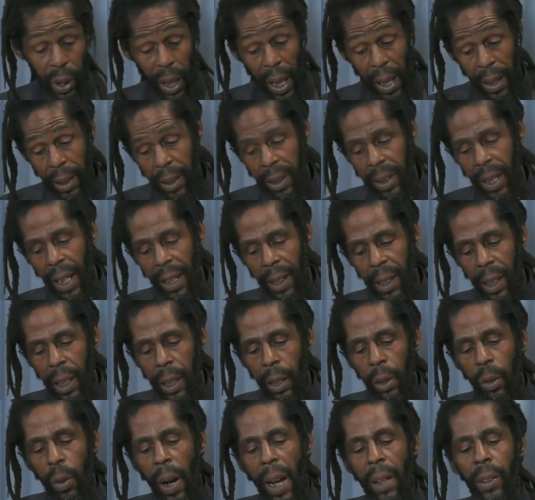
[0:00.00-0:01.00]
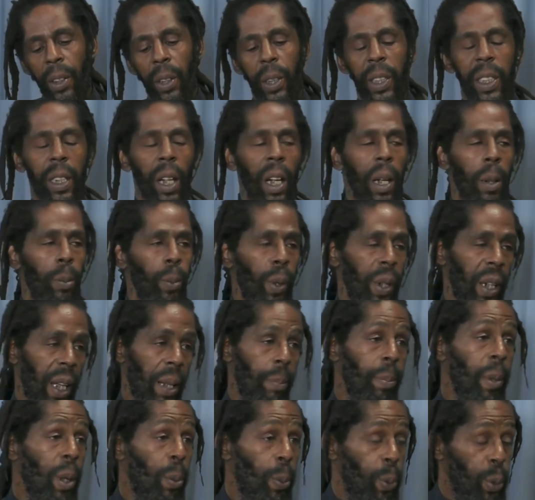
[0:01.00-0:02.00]
exactly around the time when I
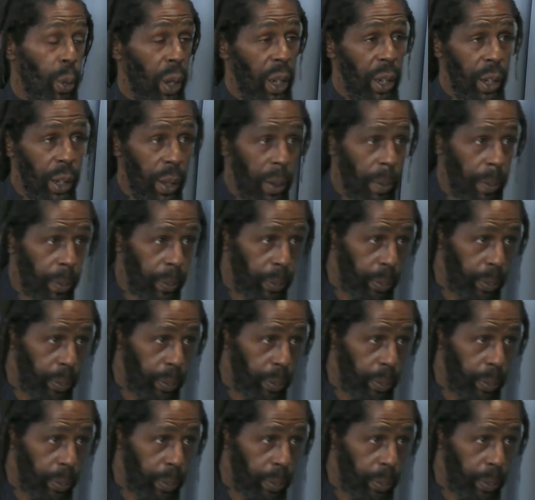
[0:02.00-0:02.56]
had my operation.